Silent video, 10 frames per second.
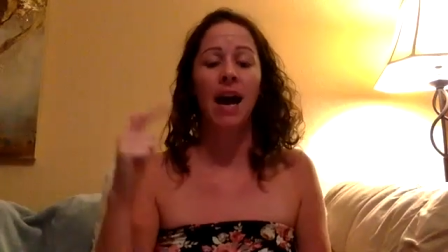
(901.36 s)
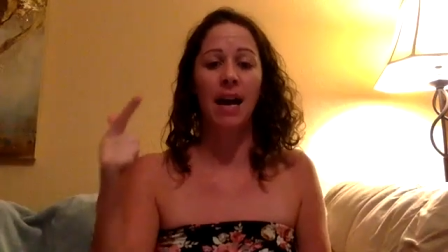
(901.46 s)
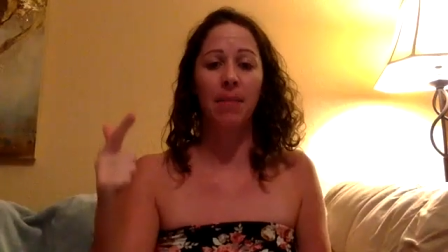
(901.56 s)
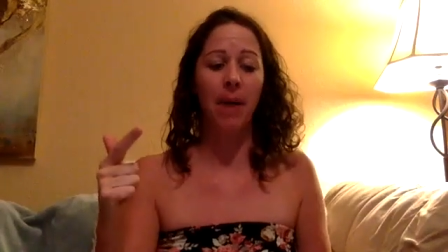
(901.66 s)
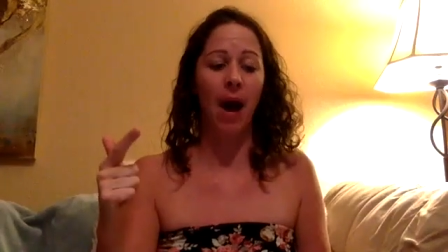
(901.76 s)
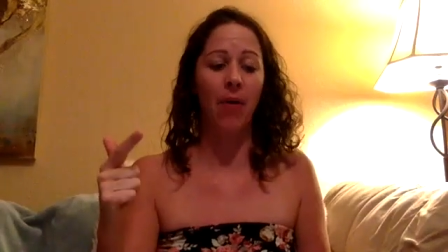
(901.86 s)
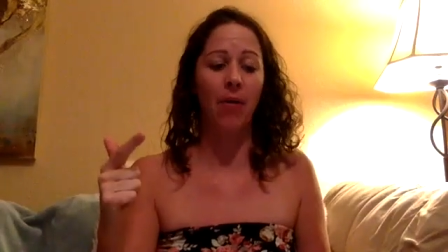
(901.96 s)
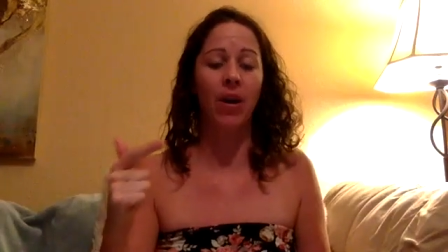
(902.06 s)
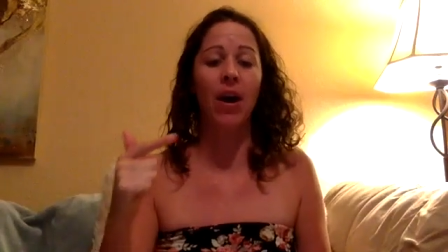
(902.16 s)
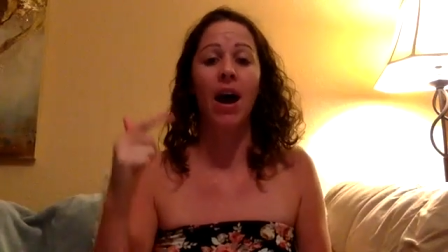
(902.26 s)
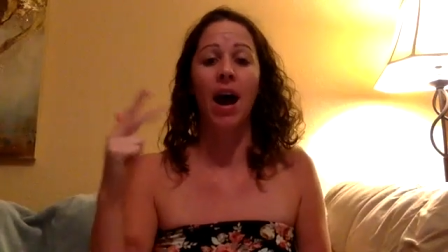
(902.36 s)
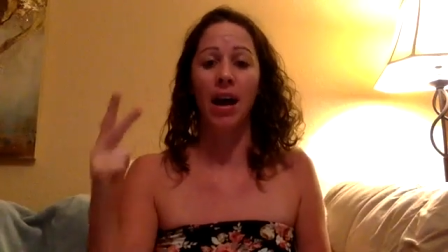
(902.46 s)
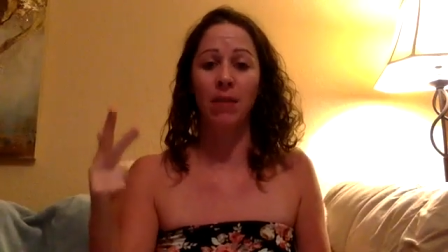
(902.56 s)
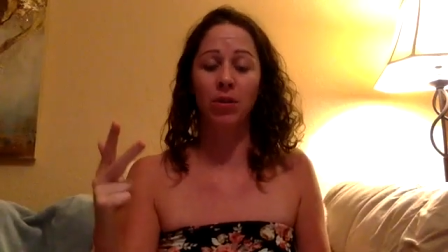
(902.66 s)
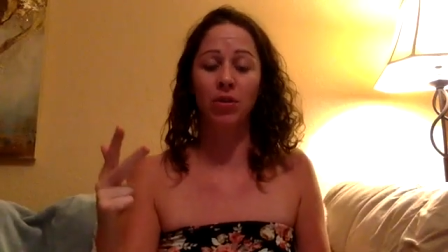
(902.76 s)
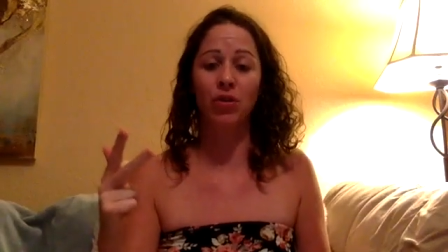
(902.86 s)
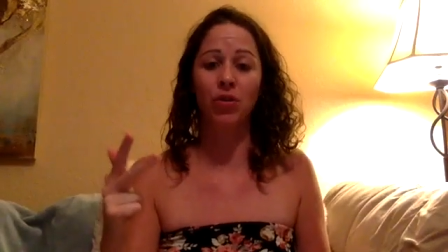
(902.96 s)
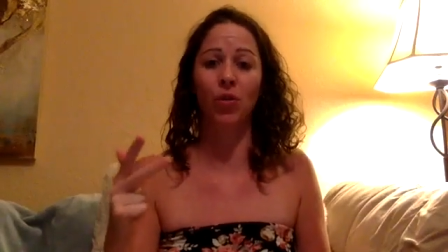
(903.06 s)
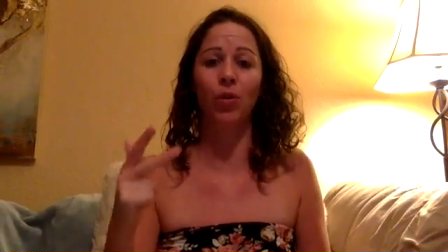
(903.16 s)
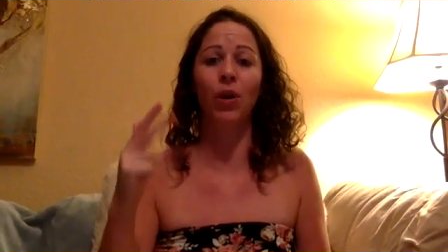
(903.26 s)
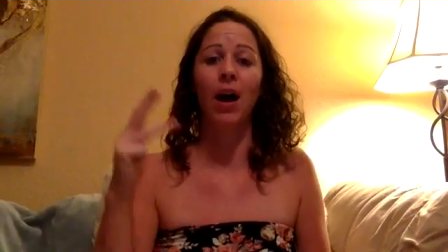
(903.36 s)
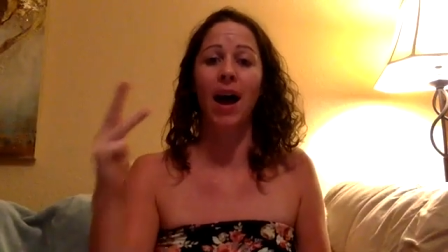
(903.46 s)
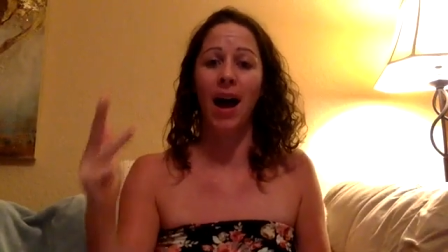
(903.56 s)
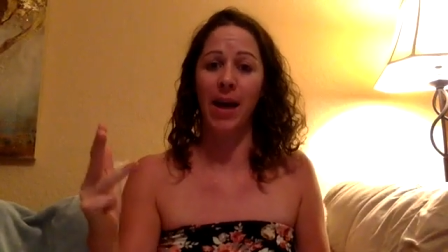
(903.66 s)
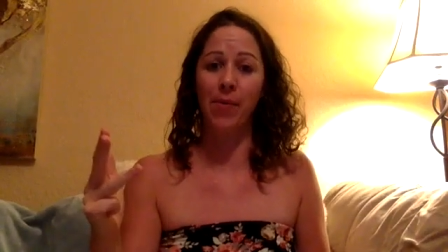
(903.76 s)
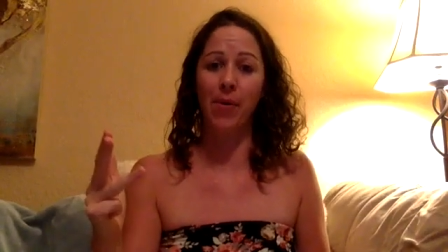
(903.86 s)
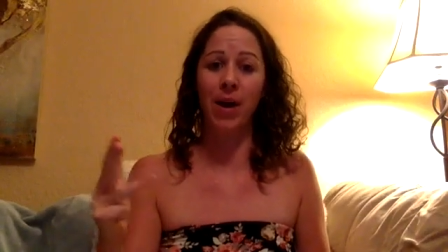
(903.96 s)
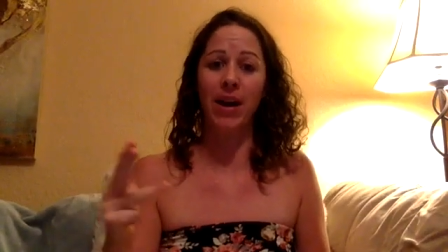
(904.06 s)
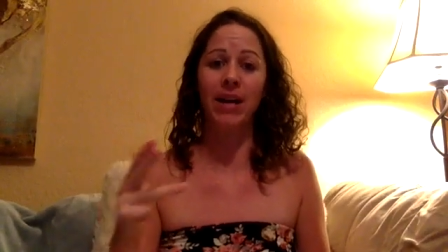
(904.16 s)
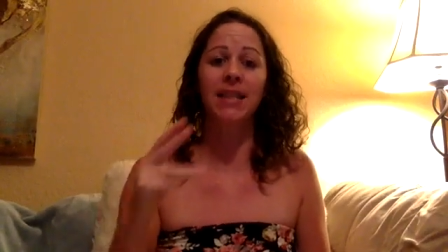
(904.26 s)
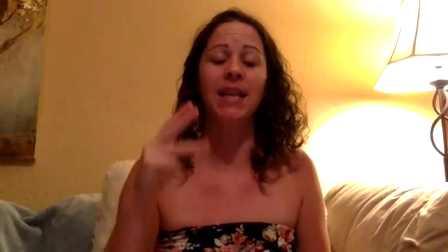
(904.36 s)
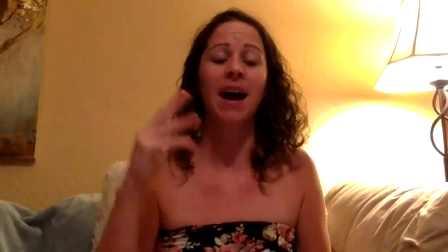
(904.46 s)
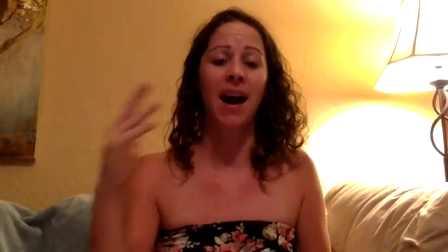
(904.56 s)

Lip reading: I am power. I am control. I am awareness.